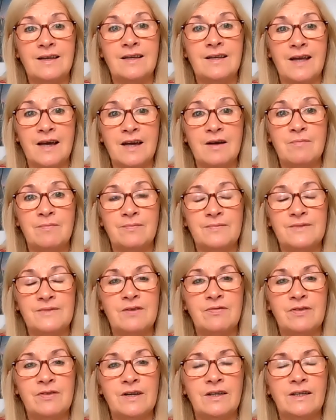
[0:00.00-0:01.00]
Yeah,
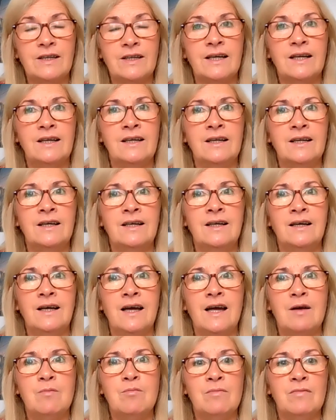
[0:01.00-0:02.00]
definitely.
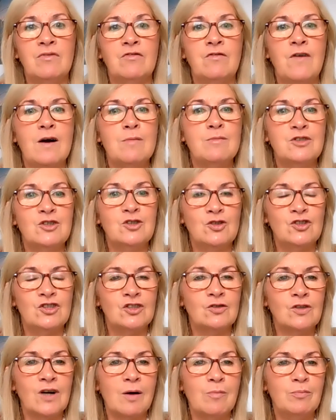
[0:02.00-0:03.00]

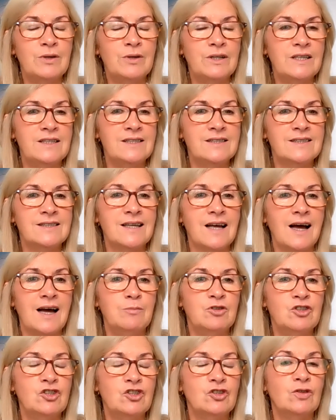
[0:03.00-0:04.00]
Pharmaceutical companies,
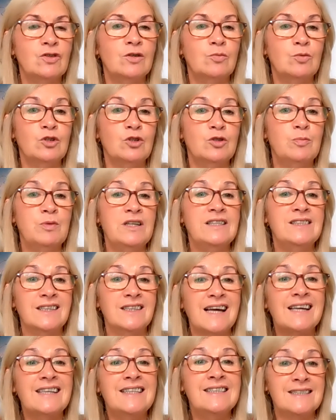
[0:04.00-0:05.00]
I'm sure, would be
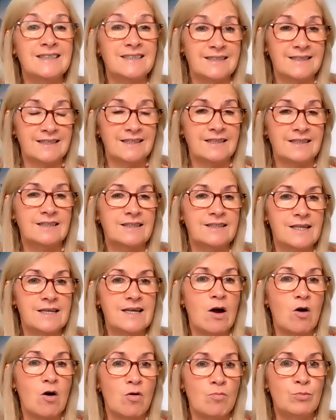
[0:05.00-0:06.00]
delighted to
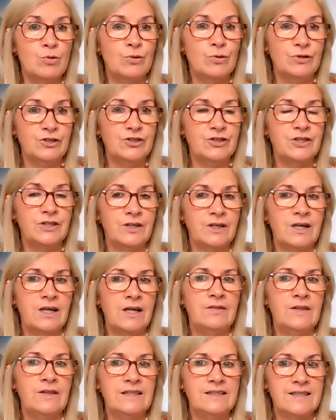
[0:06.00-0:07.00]
get on board.
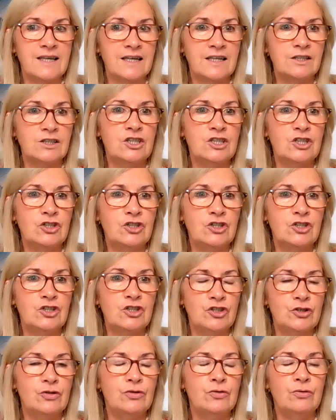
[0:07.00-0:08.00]
They certainly
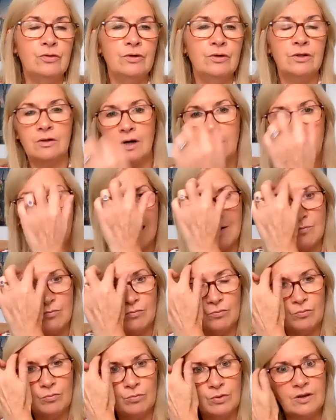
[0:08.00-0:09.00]
do.
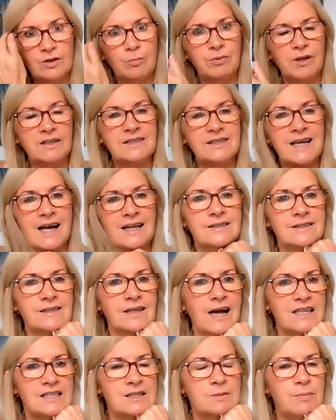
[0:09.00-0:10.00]
With the blood cancer
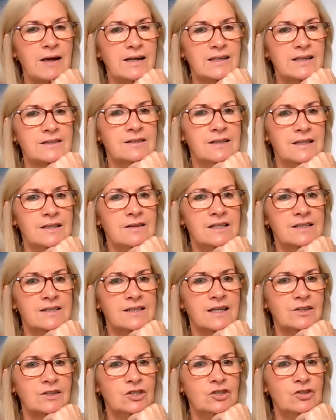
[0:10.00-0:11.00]
aspect, they
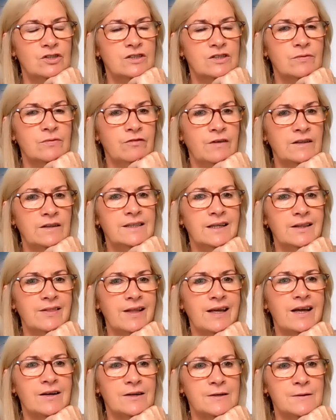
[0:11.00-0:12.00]
certainly do some funding
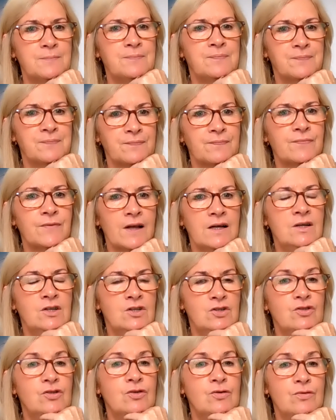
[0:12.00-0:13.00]
there.
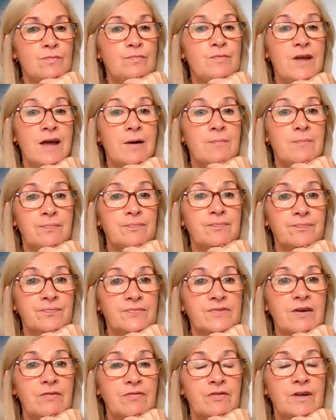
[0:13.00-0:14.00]
So yeah,
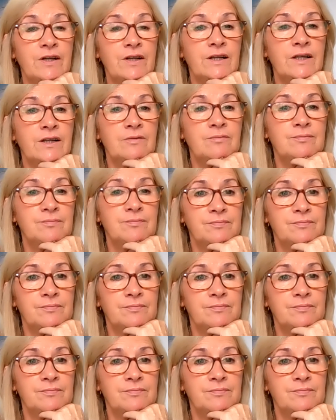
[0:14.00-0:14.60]
definitely.